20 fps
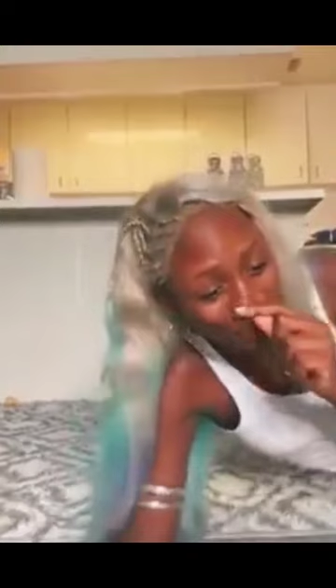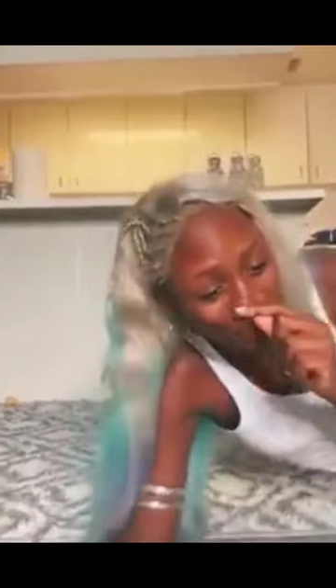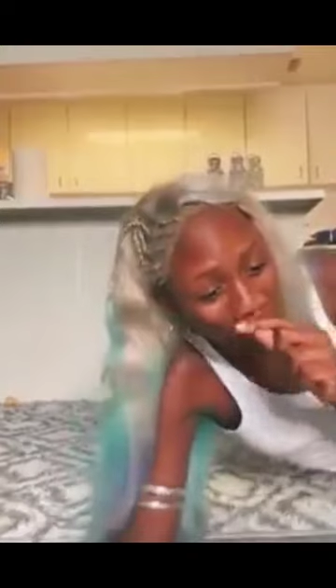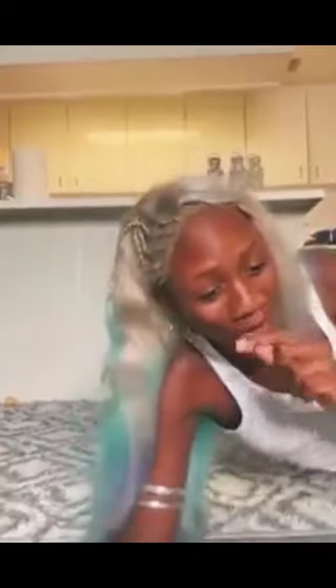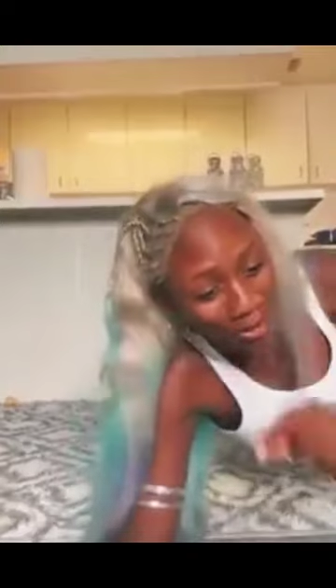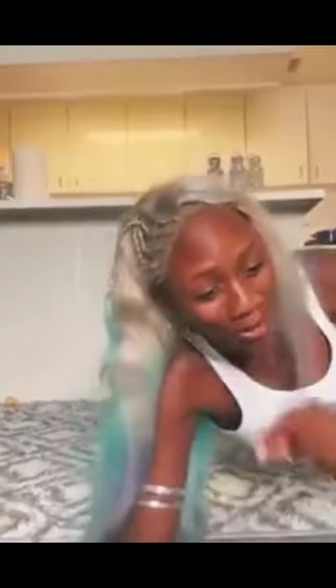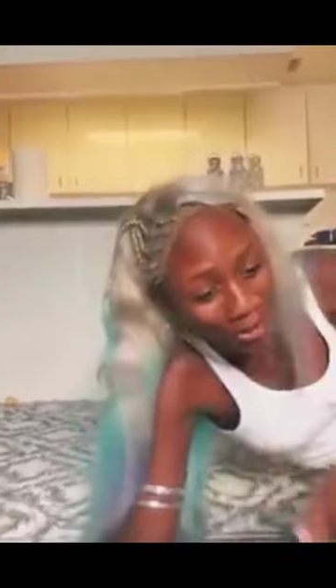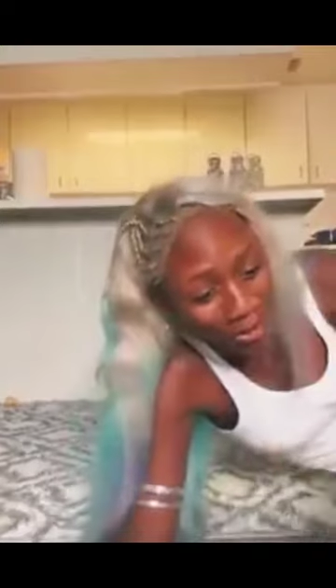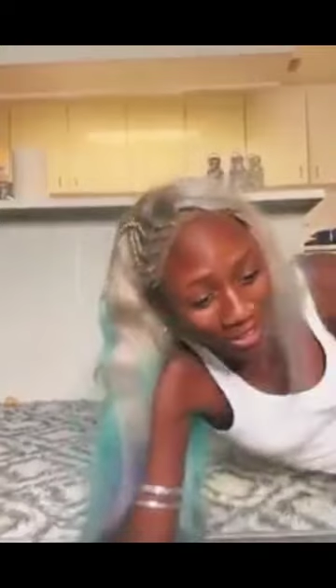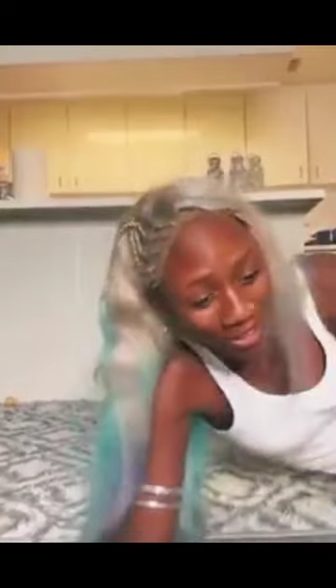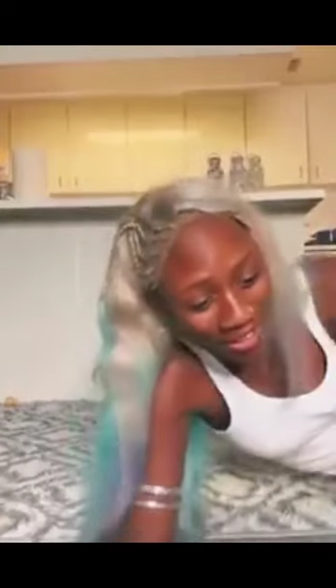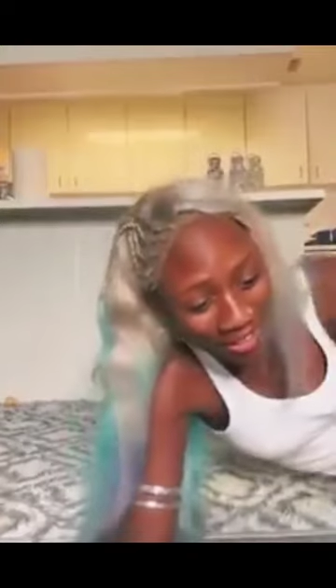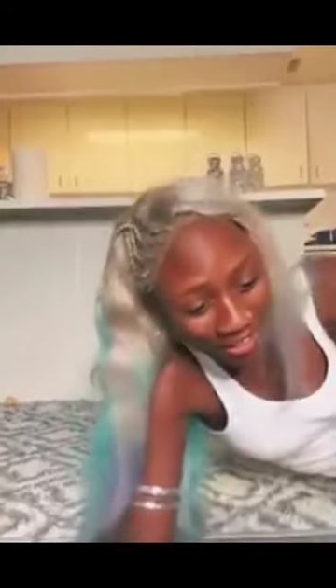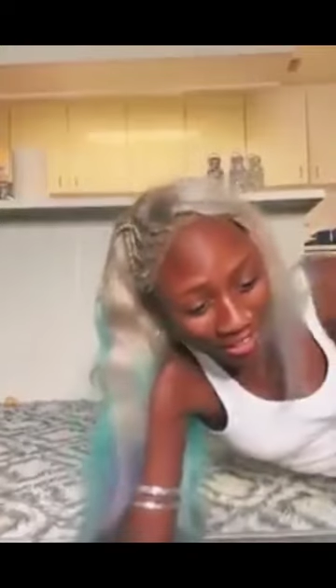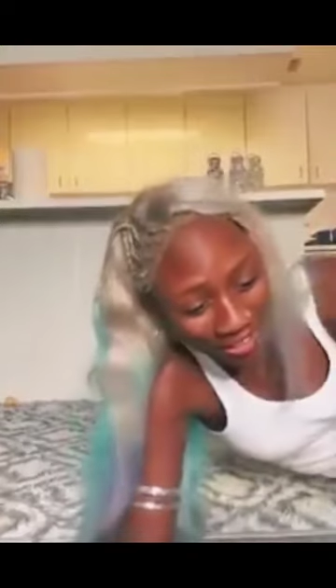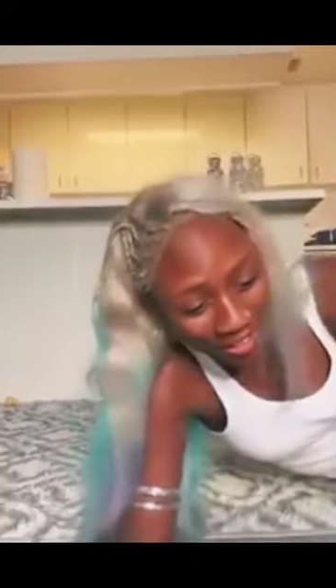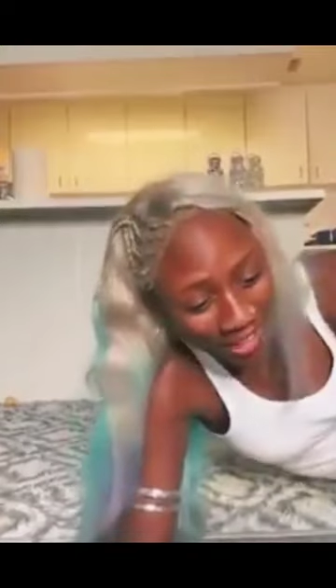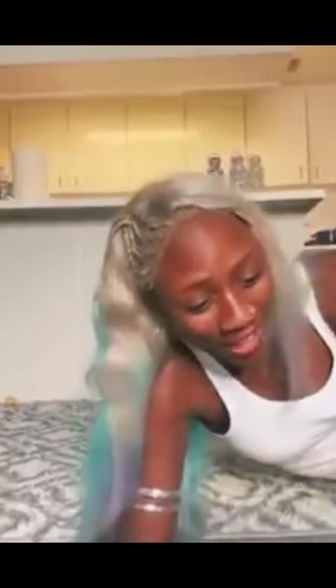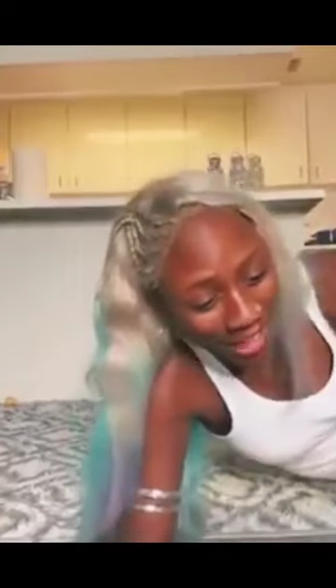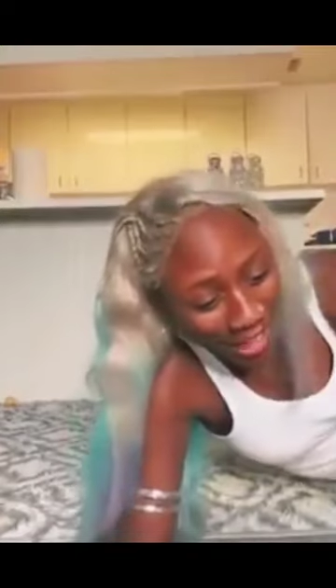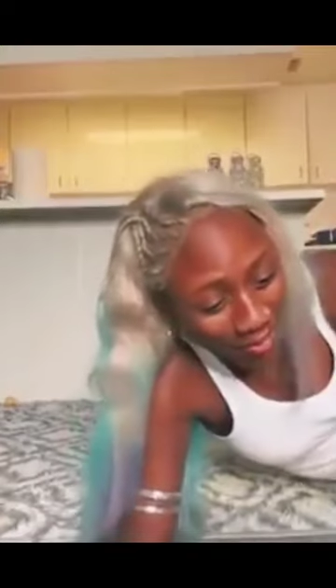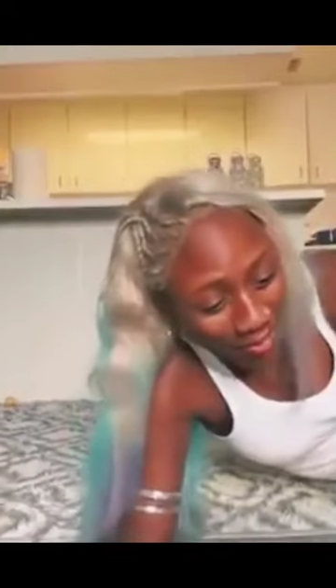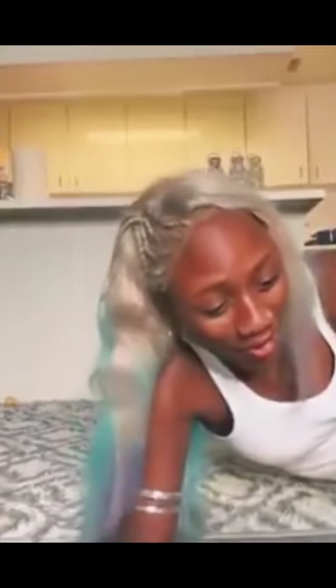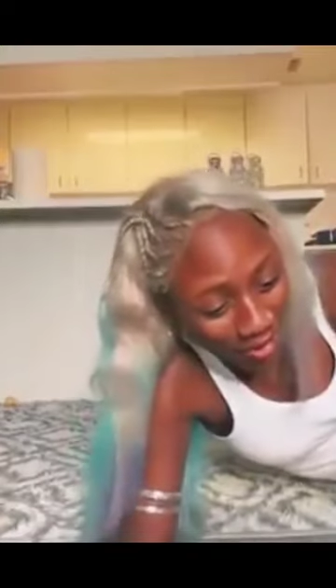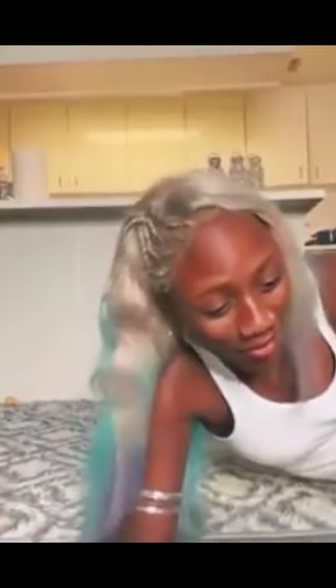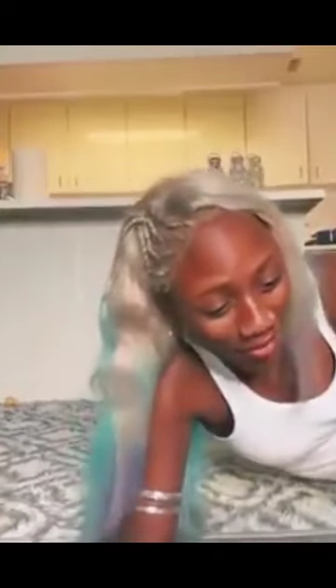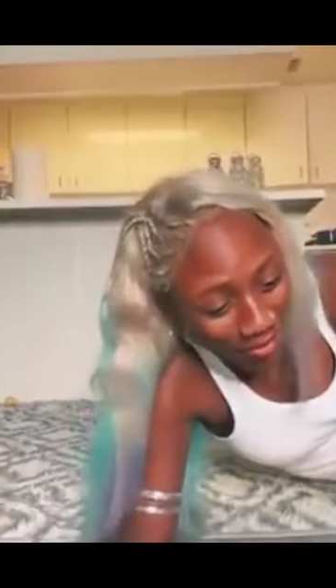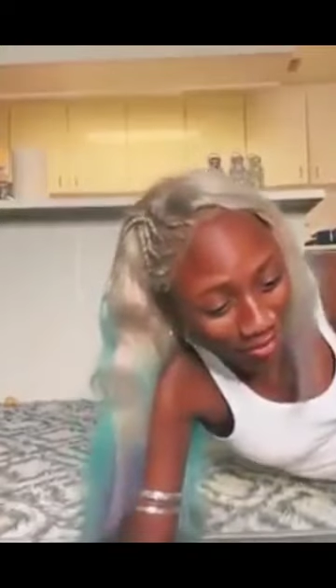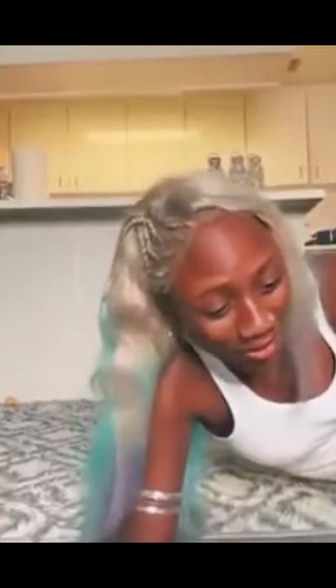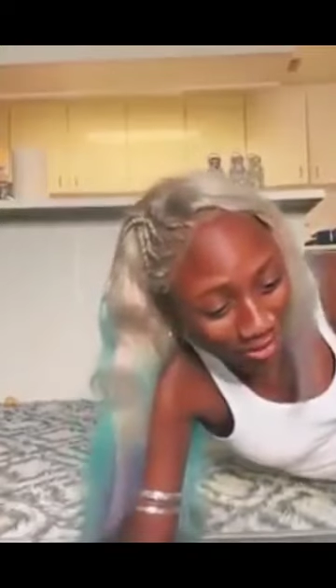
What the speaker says: views? How many